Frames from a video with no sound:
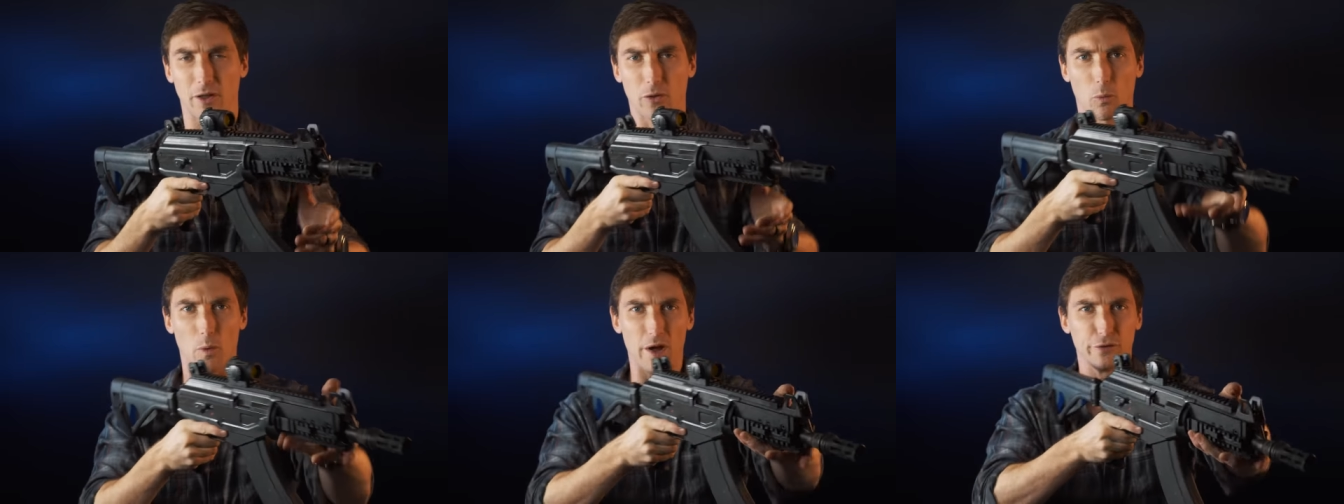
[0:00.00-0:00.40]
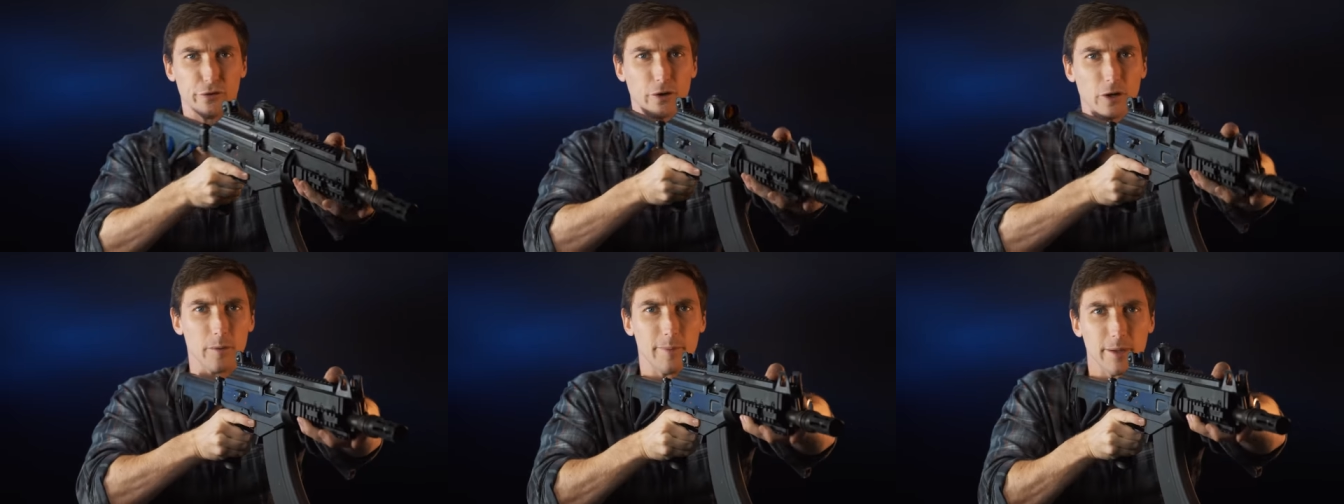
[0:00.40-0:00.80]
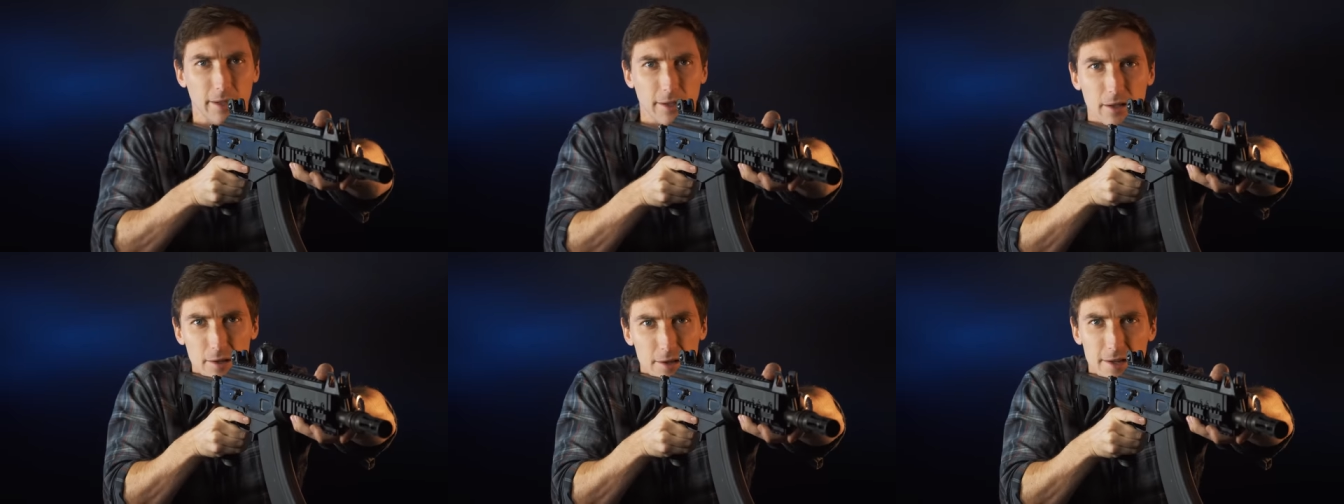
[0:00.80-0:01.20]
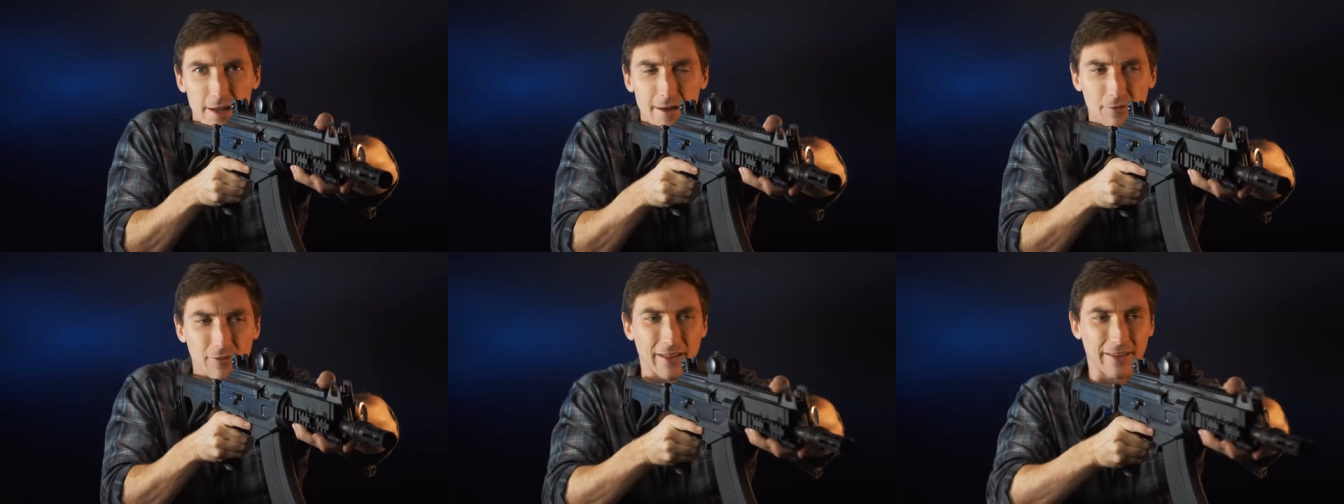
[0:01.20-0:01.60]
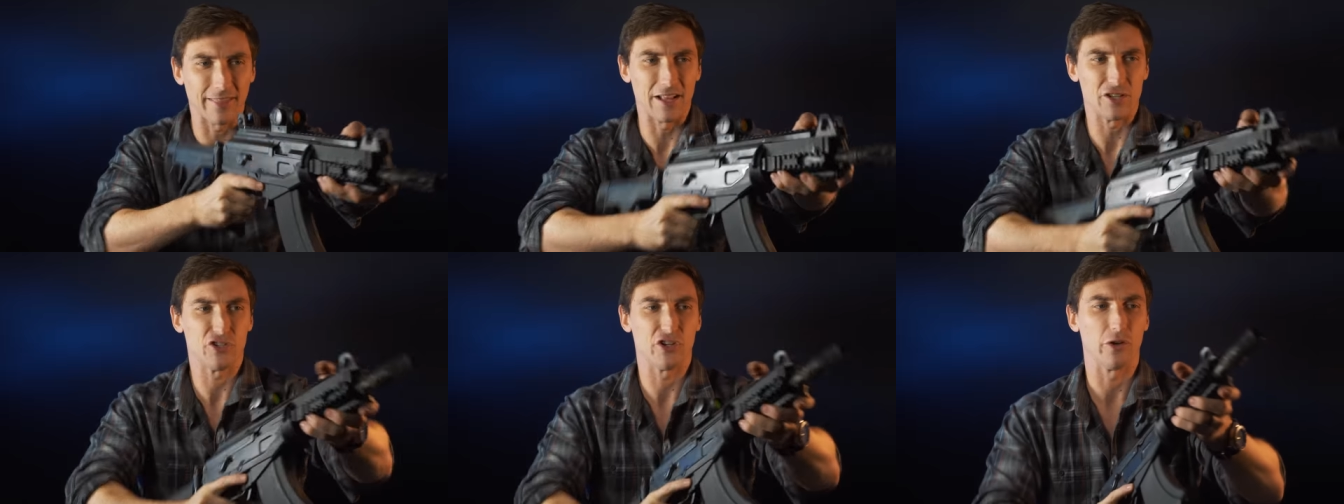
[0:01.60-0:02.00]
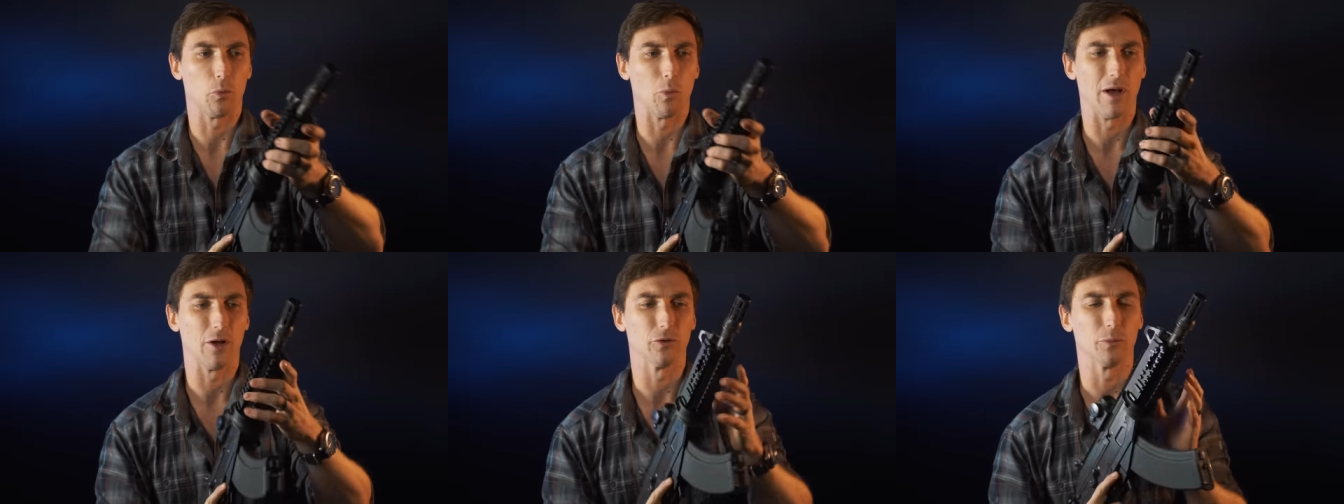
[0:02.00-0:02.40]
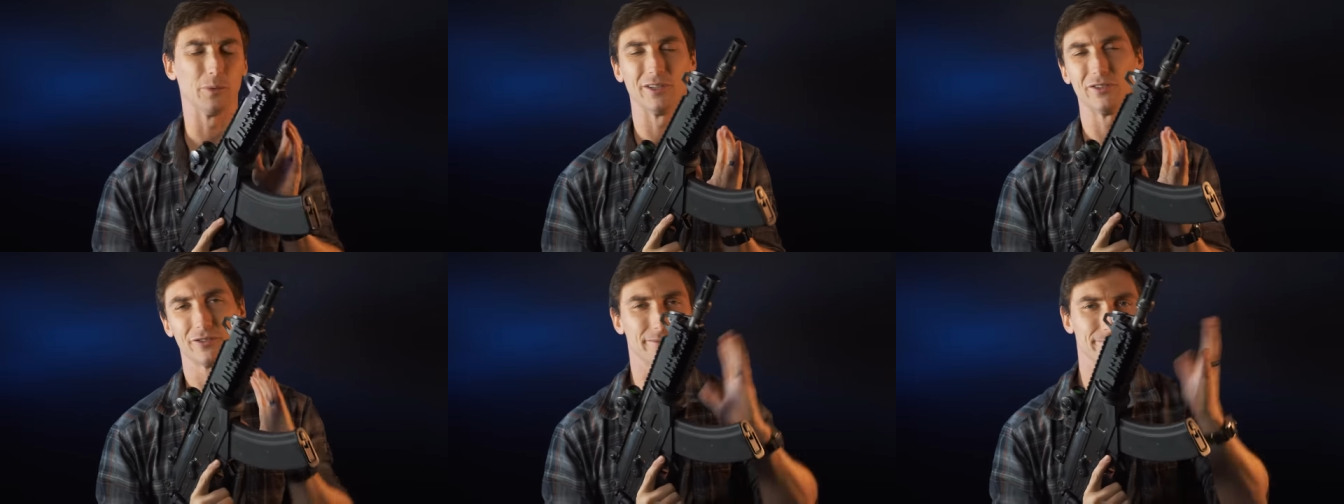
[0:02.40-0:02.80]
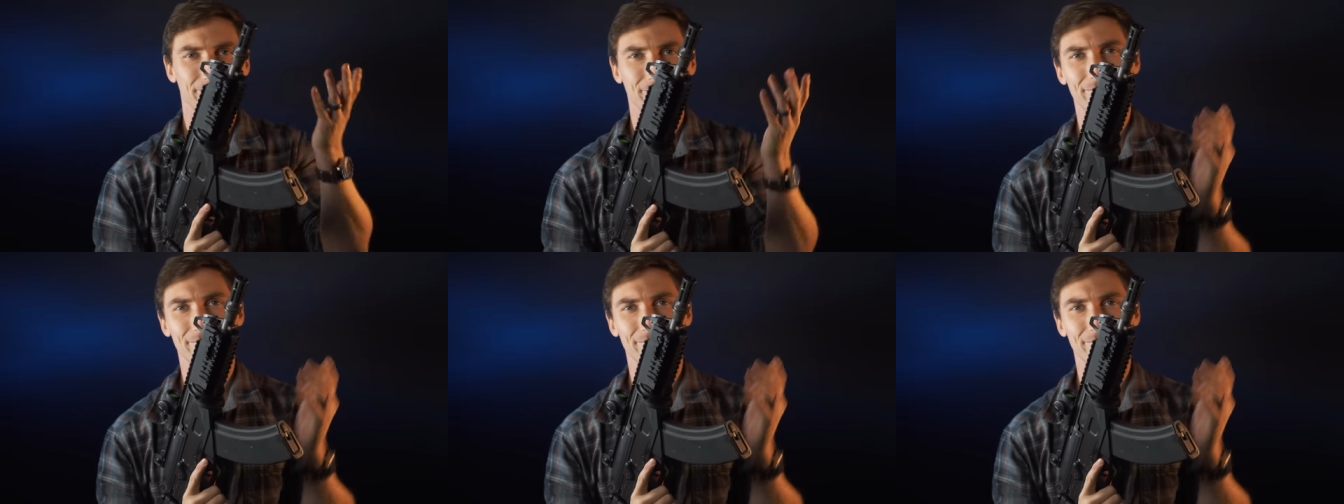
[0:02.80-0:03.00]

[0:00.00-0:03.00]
Otherwise you're going to be having like that chin weld, which,